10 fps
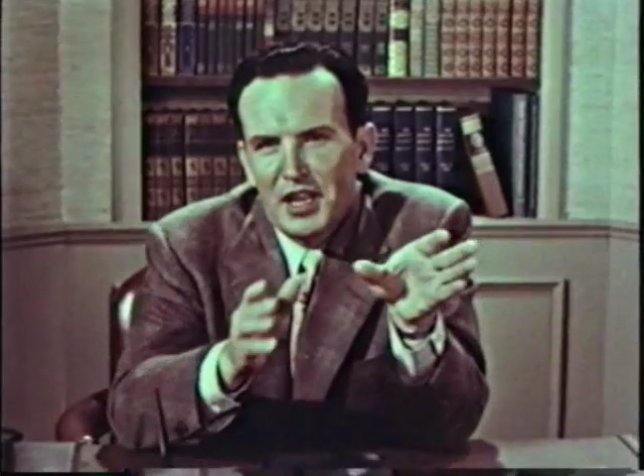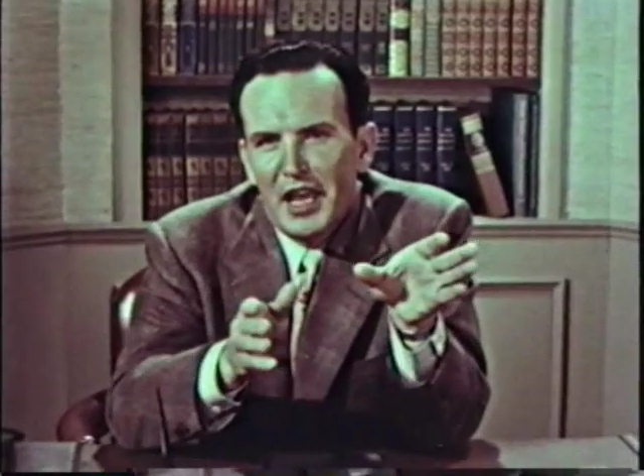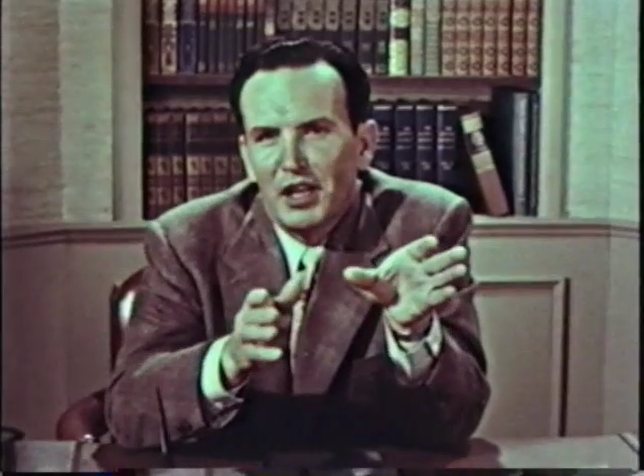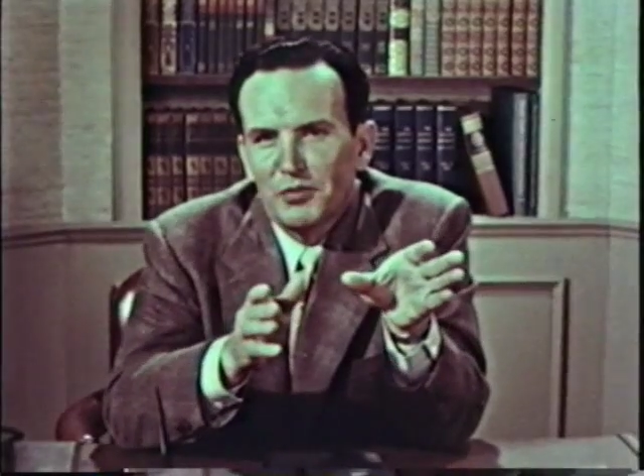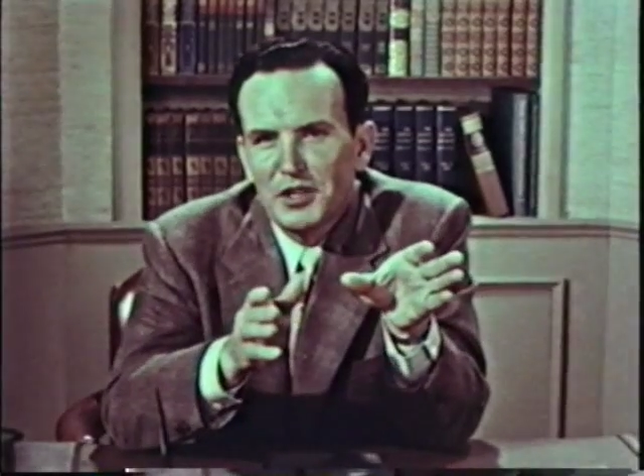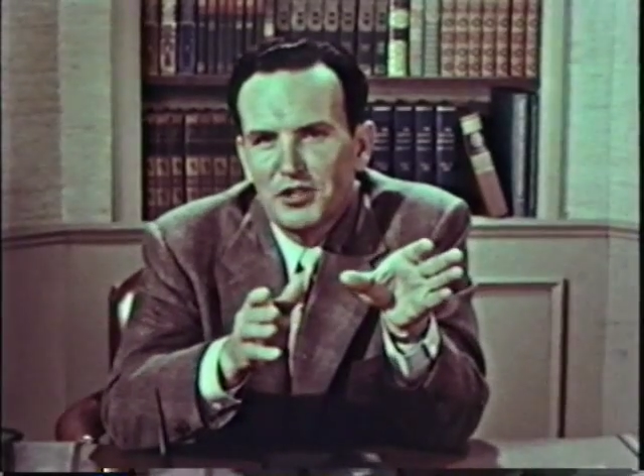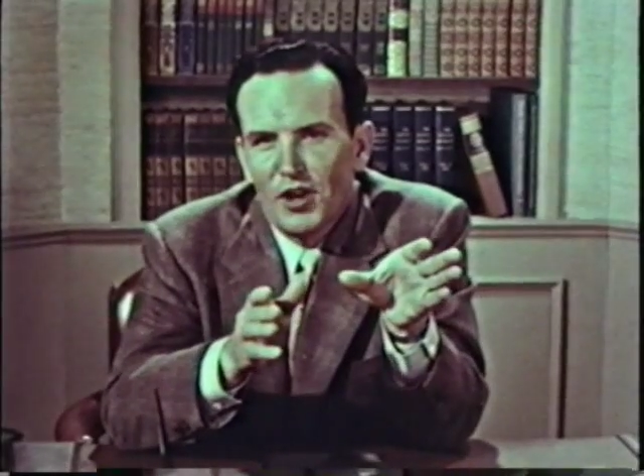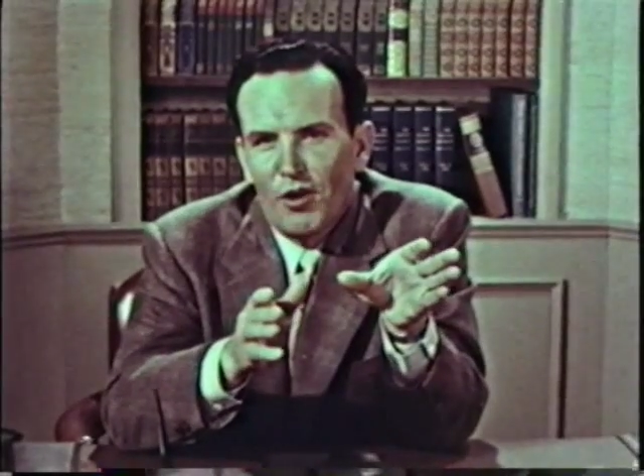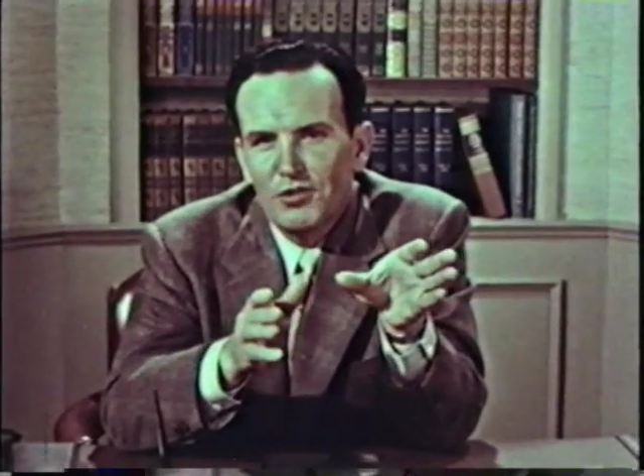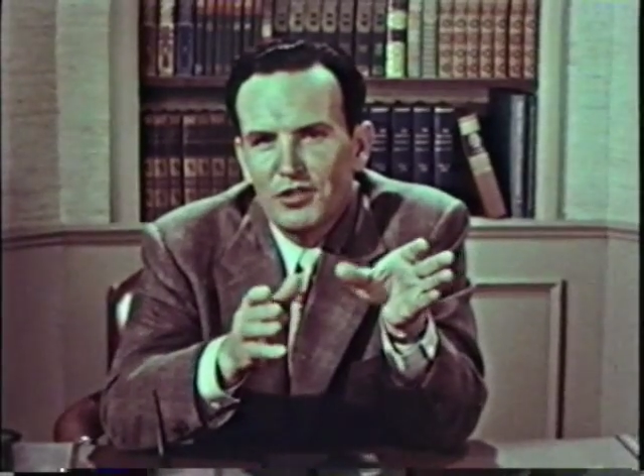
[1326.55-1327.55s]
tail to his
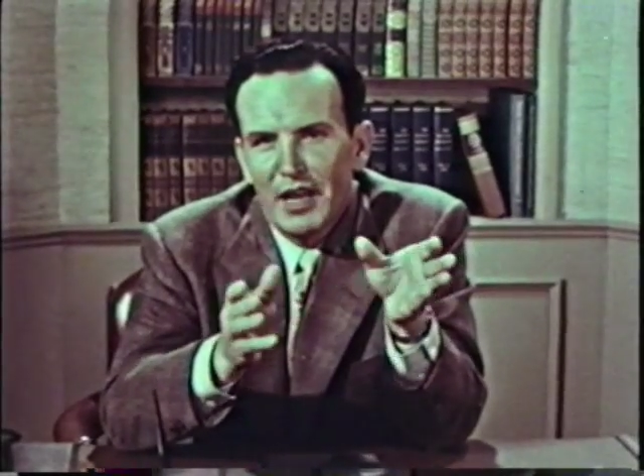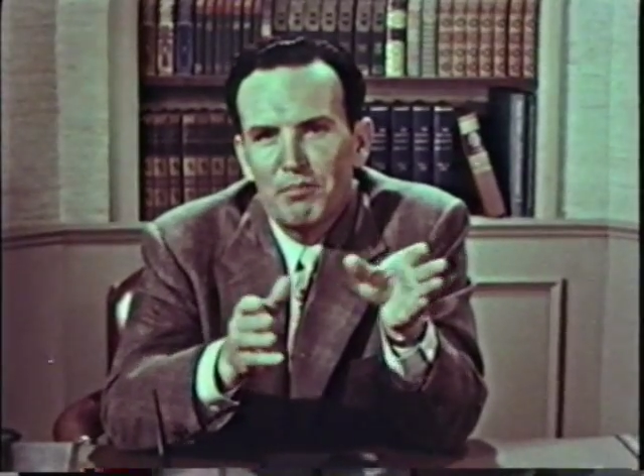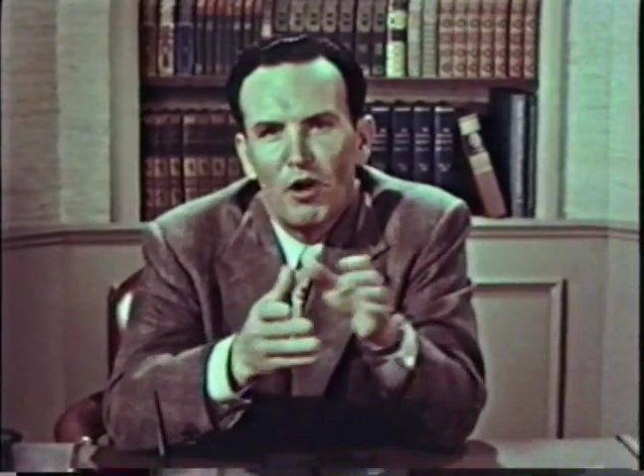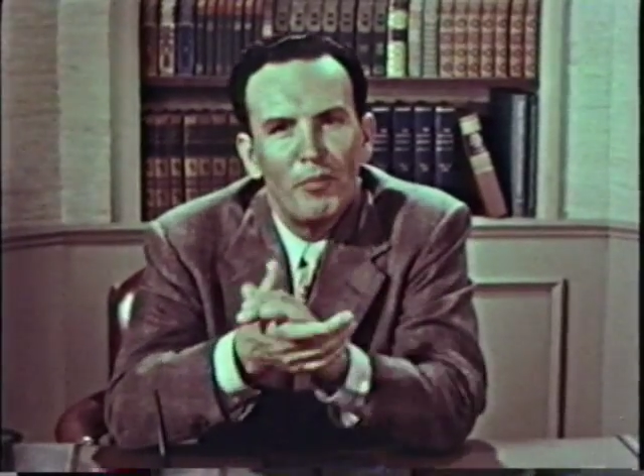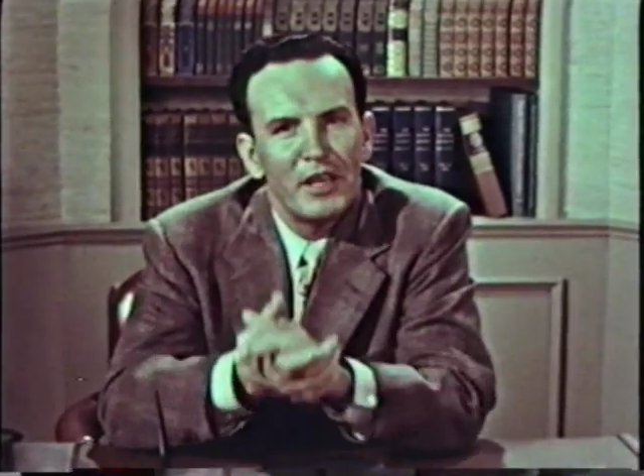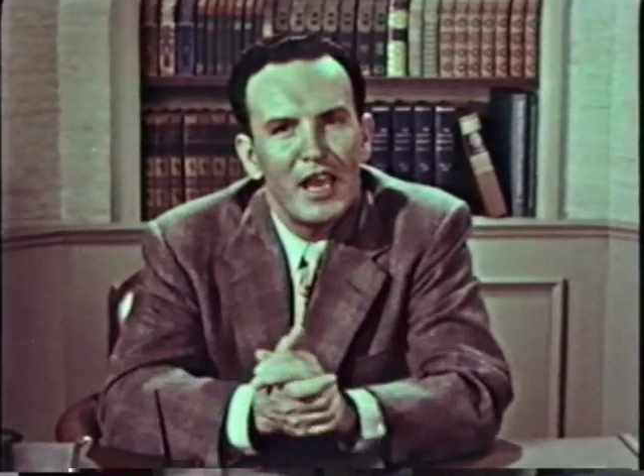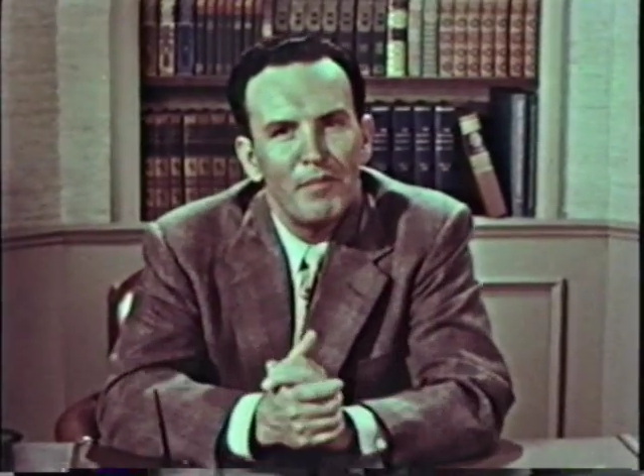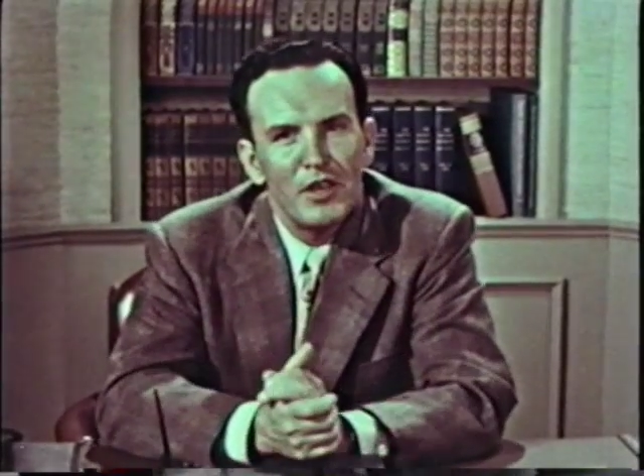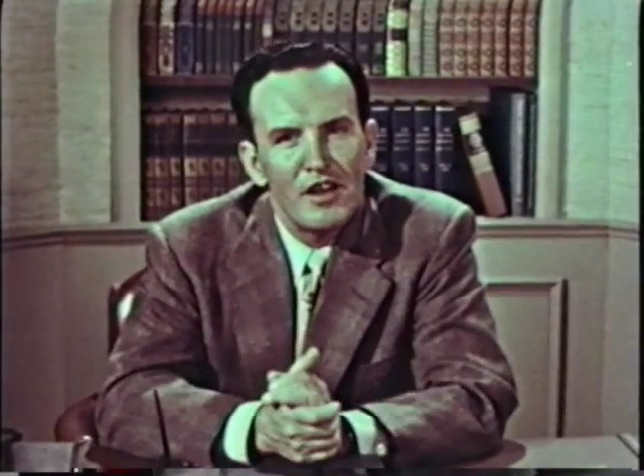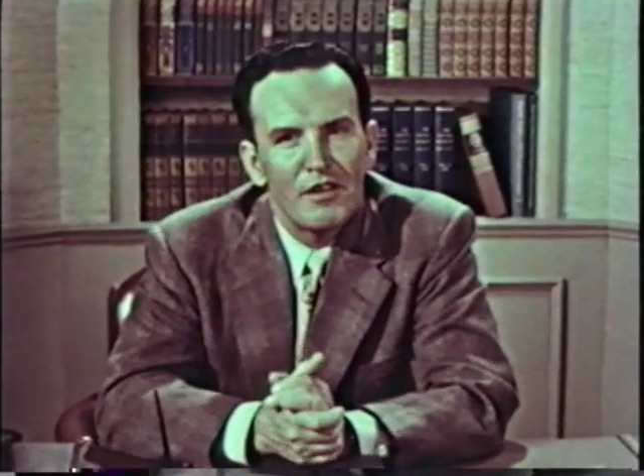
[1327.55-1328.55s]
nose, and that ball became
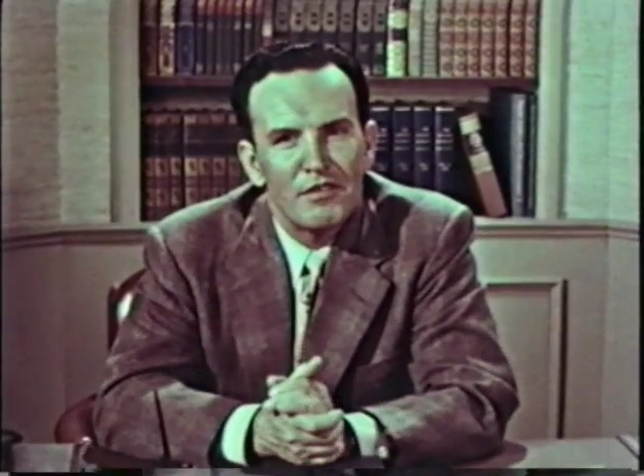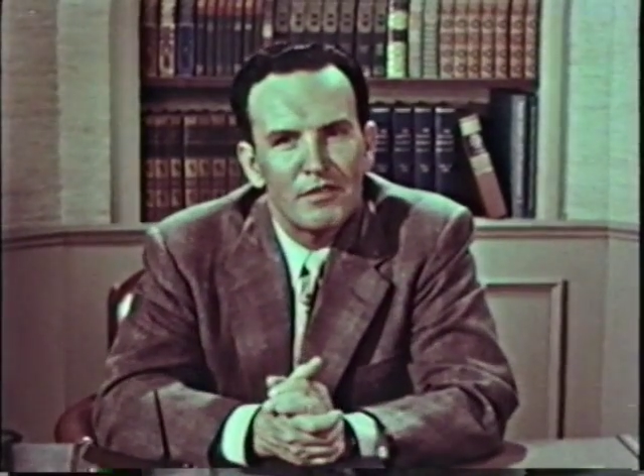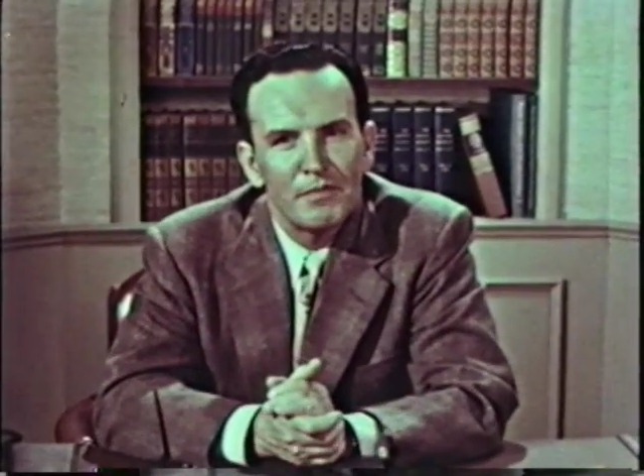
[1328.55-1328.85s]
the earth.